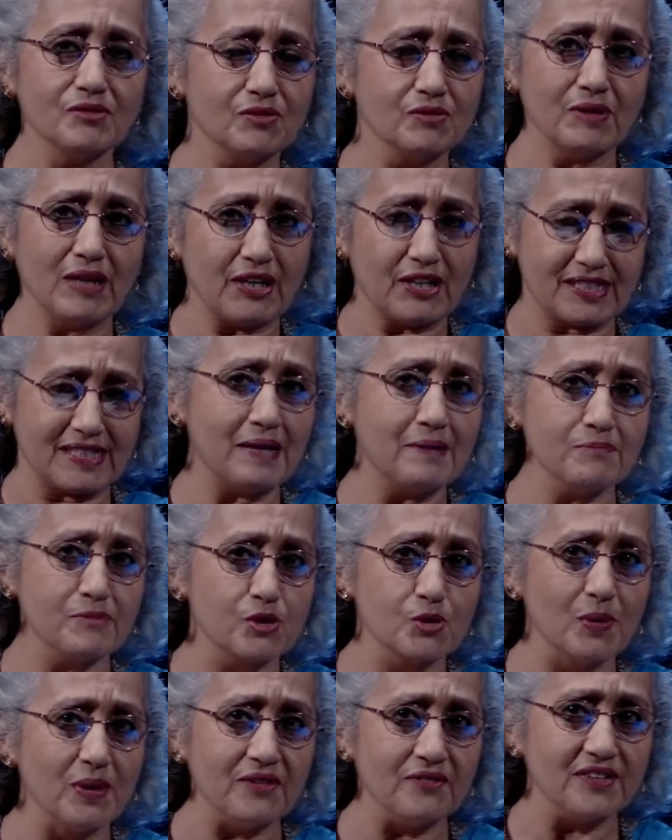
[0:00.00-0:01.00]
attempt
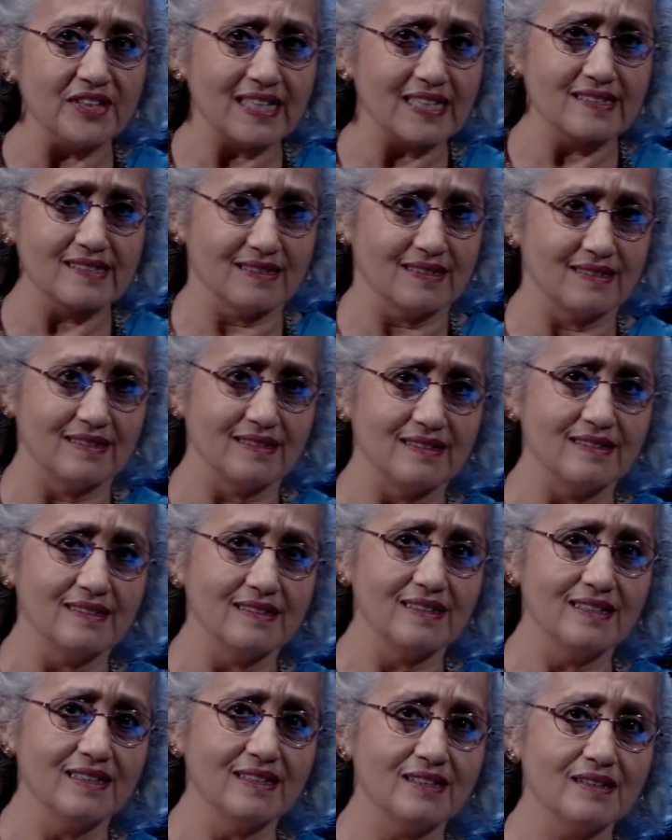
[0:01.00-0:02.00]
to evict her
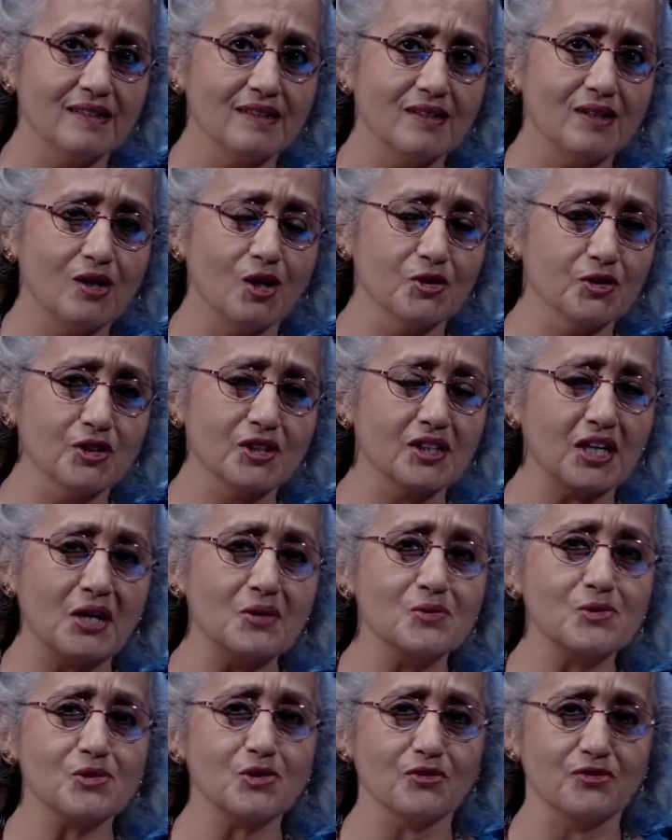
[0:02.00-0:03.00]
on the
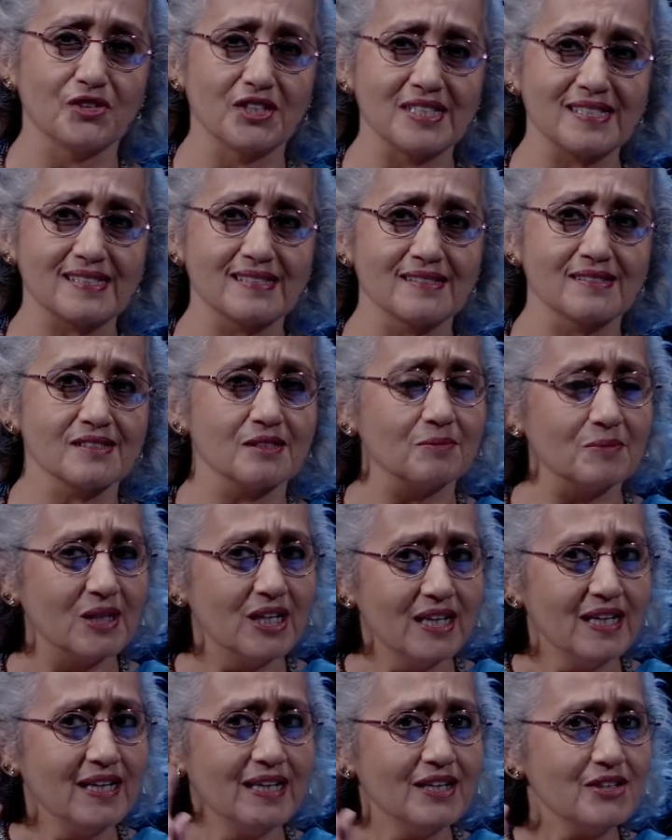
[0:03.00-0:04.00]
grounds of racism,
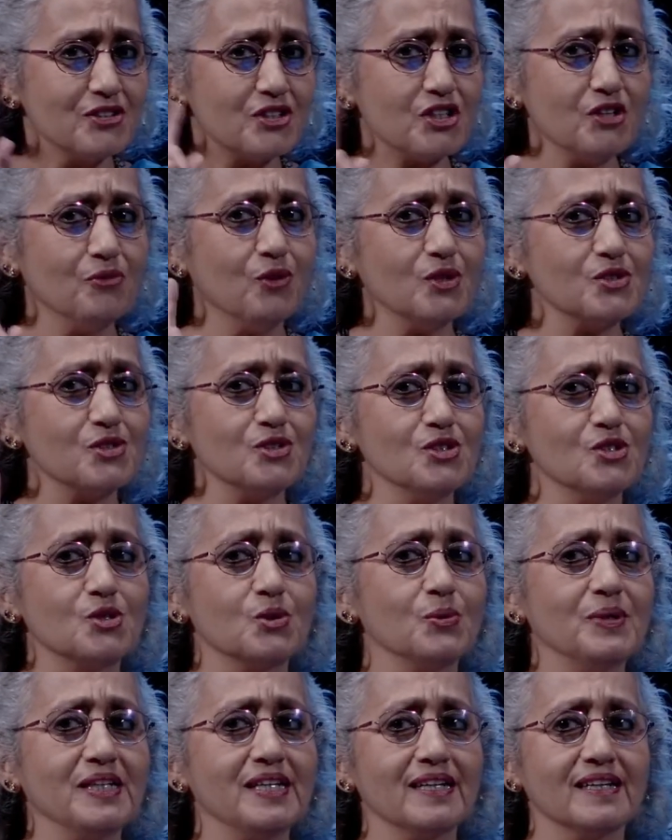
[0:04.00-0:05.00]
she wasn't
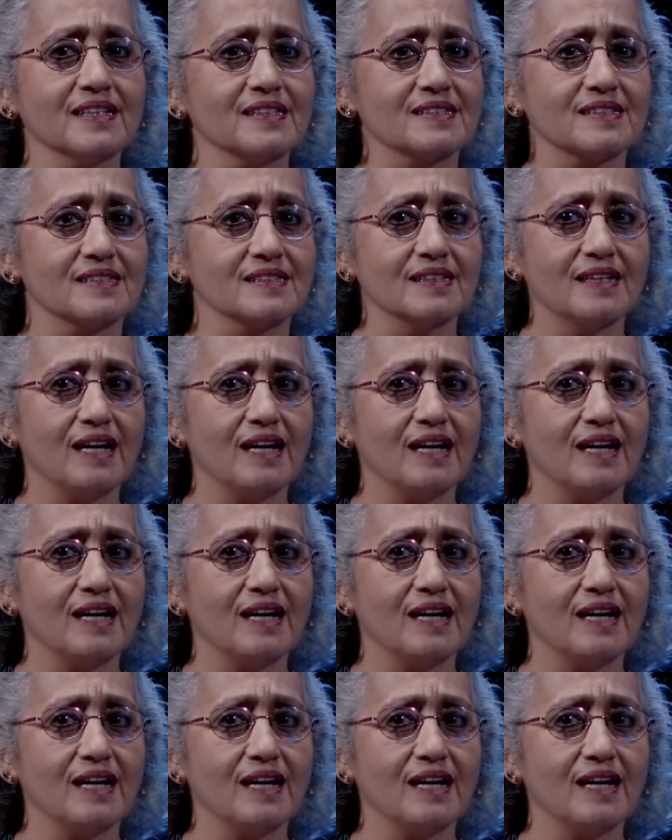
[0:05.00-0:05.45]
doing it